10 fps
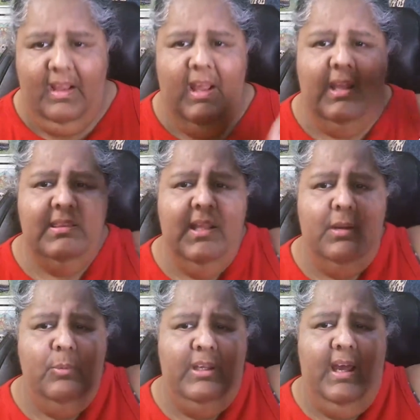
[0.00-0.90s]
and
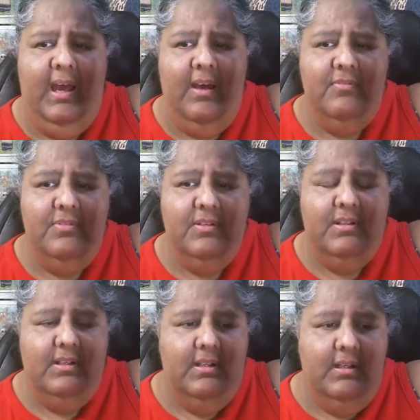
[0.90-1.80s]
then we have
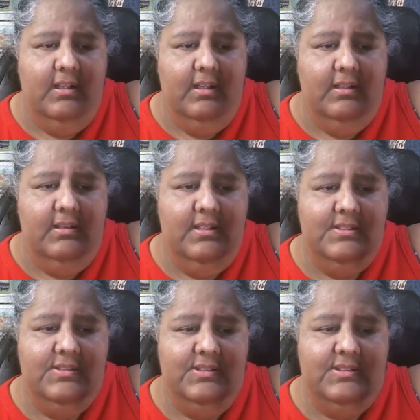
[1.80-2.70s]

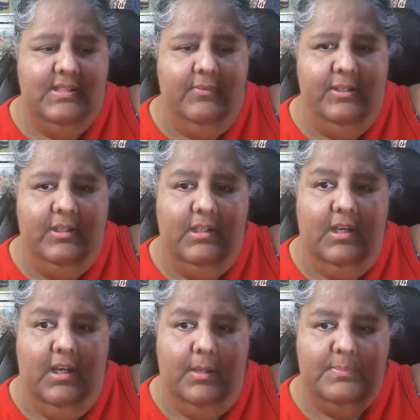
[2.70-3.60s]
this Seven of
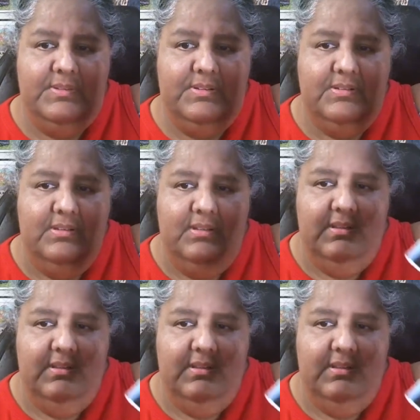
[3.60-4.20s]
Cups